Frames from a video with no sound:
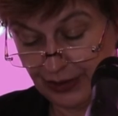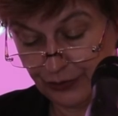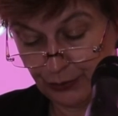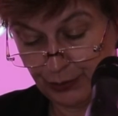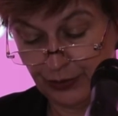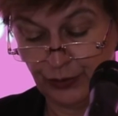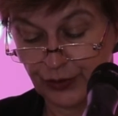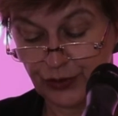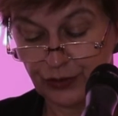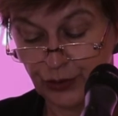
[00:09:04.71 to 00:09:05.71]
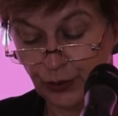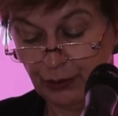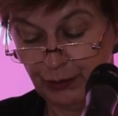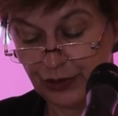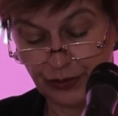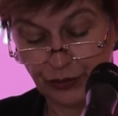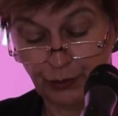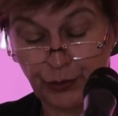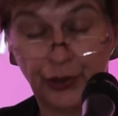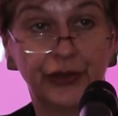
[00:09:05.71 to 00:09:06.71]
entrepreneurs doing business
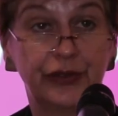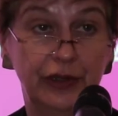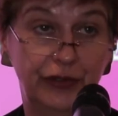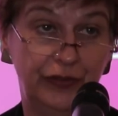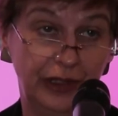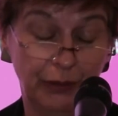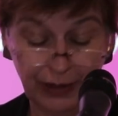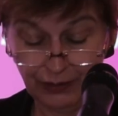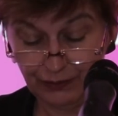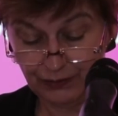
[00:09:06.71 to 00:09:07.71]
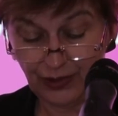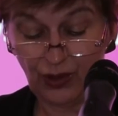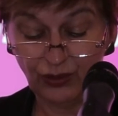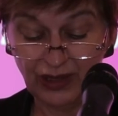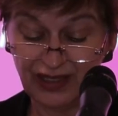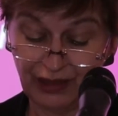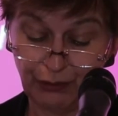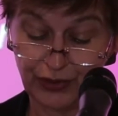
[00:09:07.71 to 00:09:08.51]
abroad is female, only 10%.